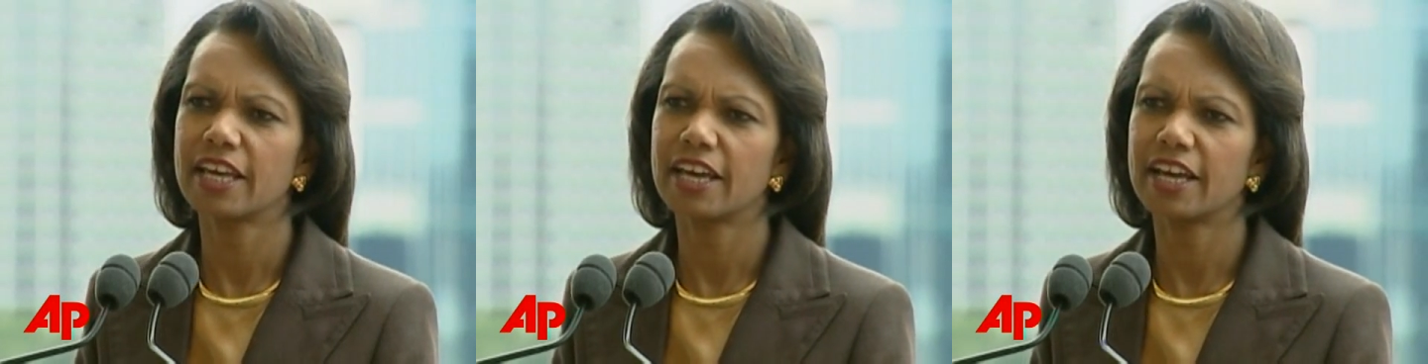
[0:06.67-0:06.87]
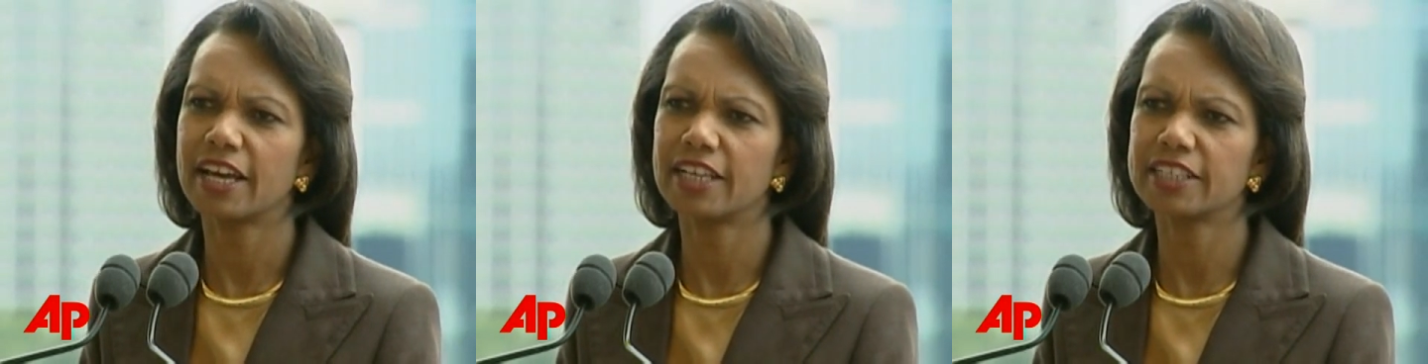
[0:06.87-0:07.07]

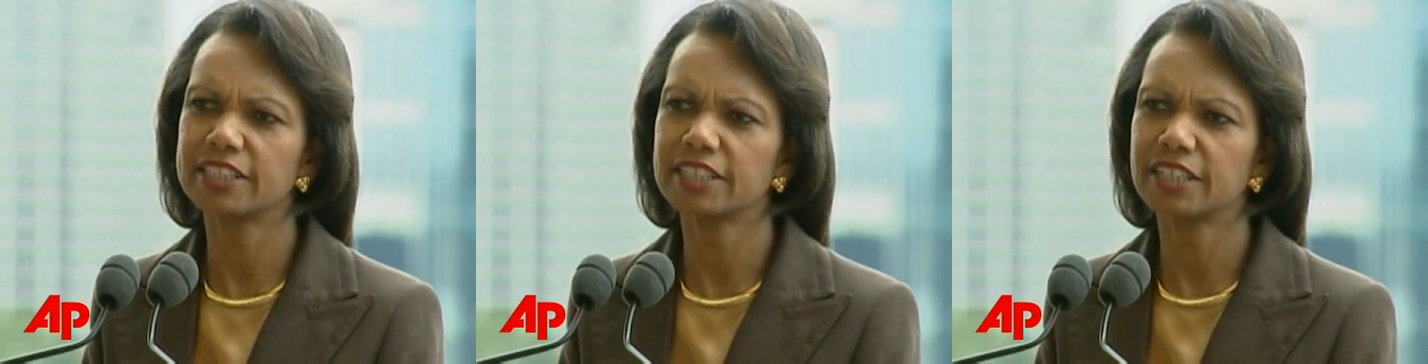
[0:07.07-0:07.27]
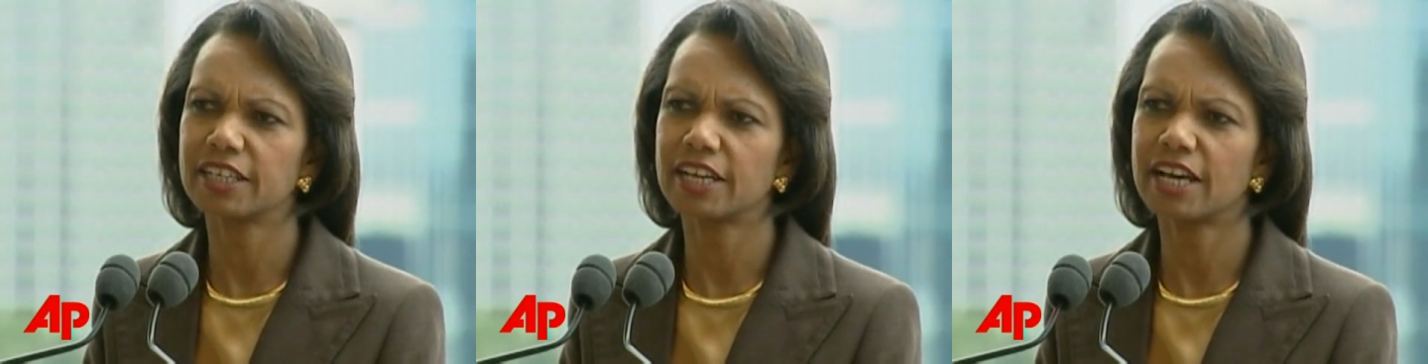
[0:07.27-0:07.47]

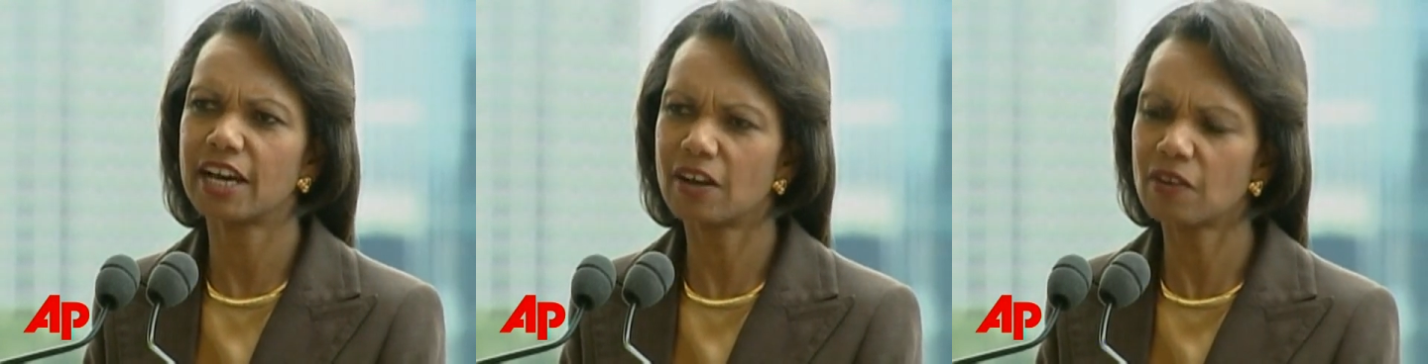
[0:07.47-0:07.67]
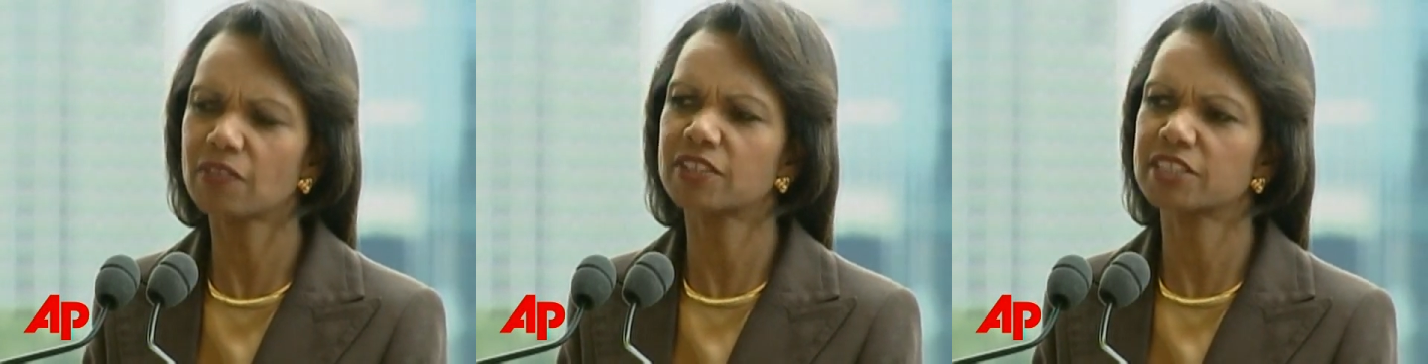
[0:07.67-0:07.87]
at uh,
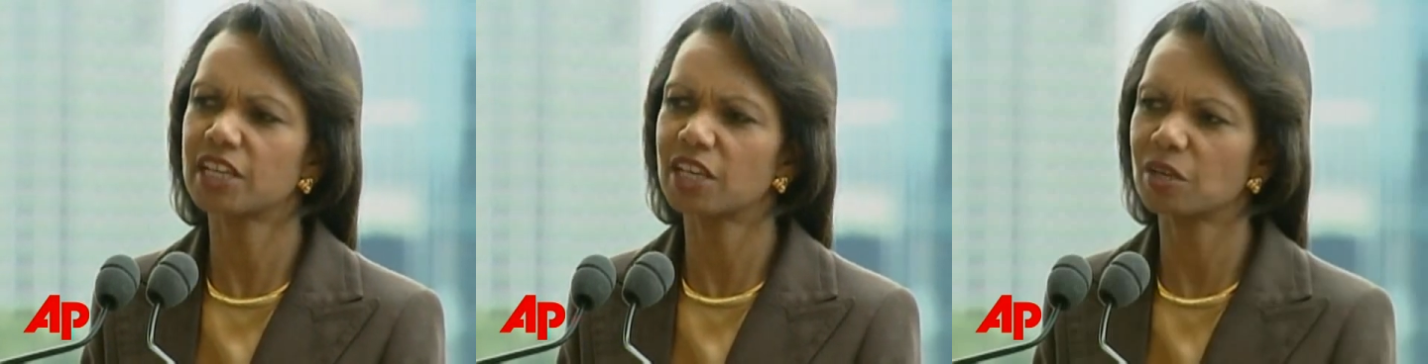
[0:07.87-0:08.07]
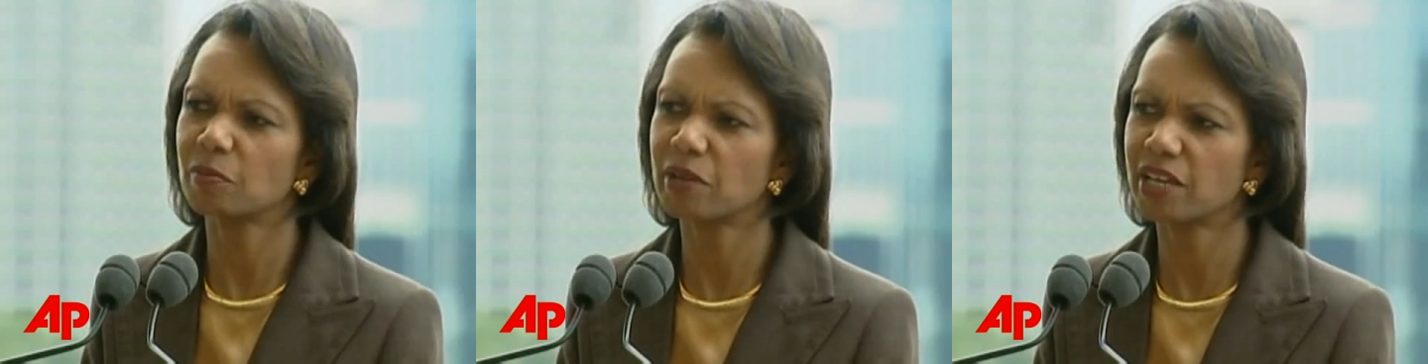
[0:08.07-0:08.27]
how the
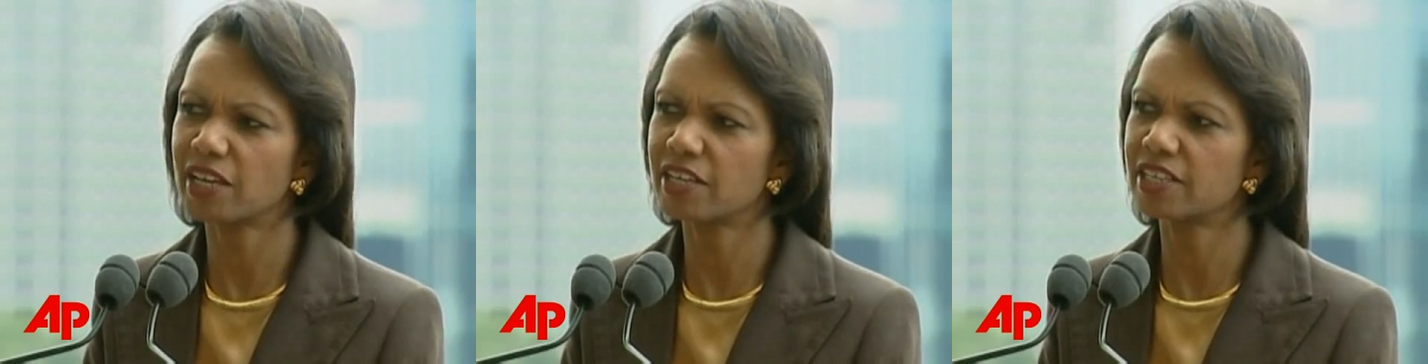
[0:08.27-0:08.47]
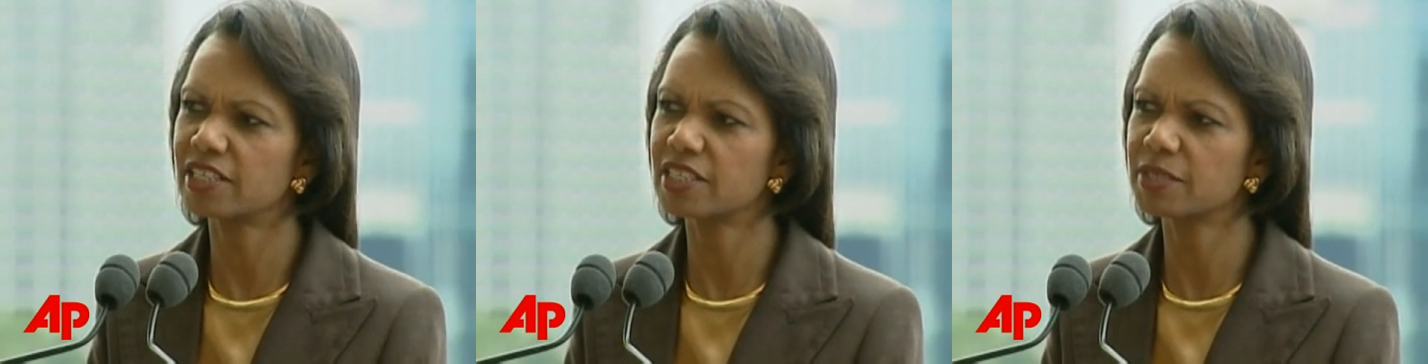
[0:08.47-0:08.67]
Taliban
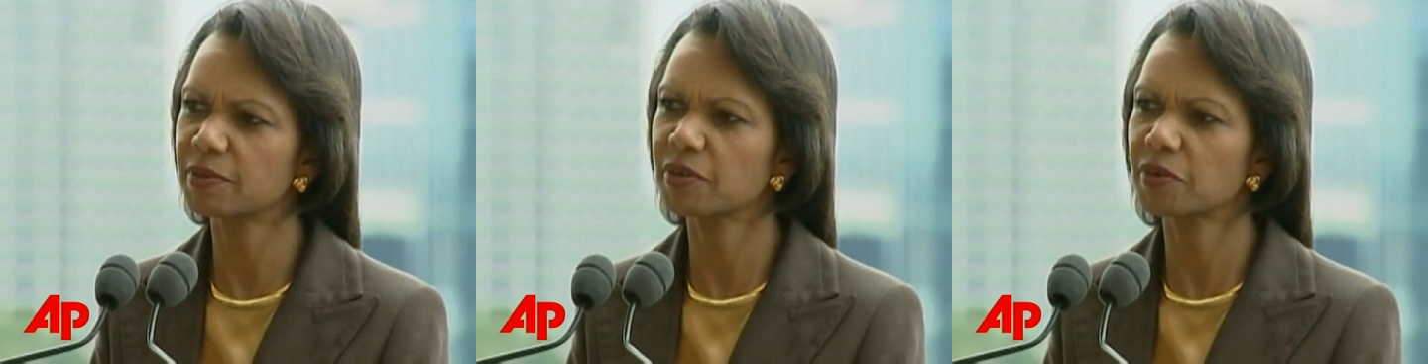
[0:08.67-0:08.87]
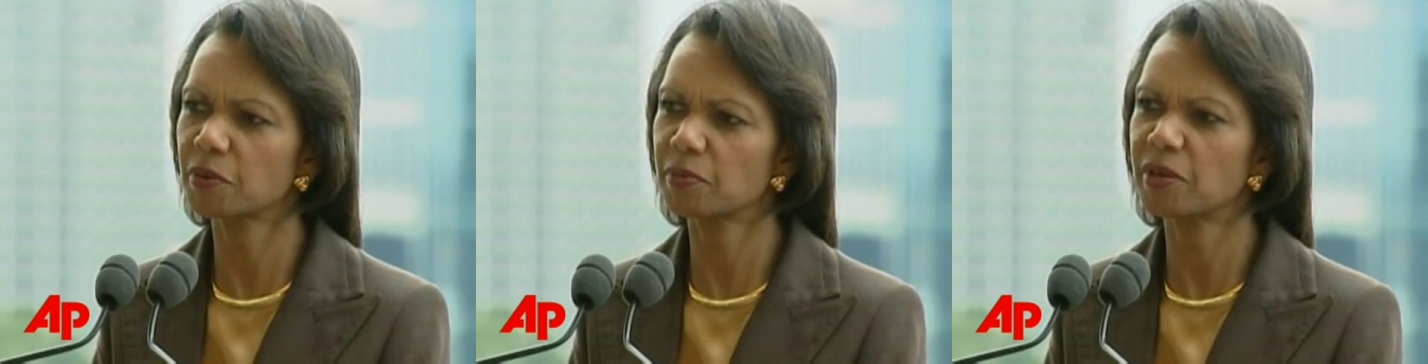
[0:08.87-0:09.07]
is
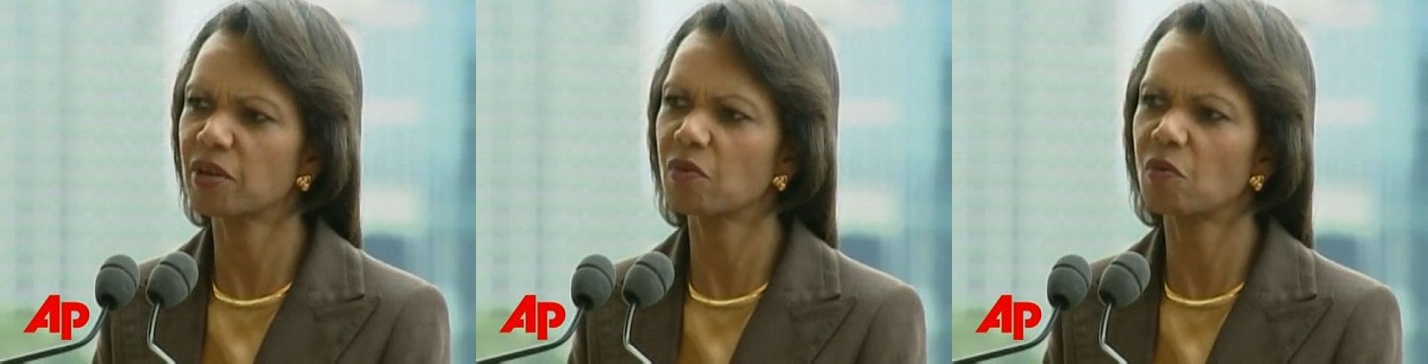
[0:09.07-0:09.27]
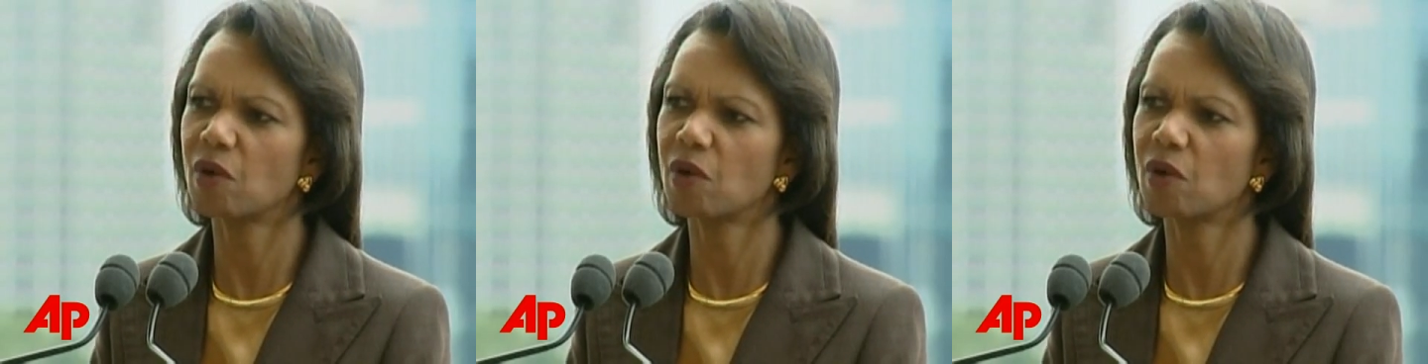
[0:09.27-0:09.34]
regrouping,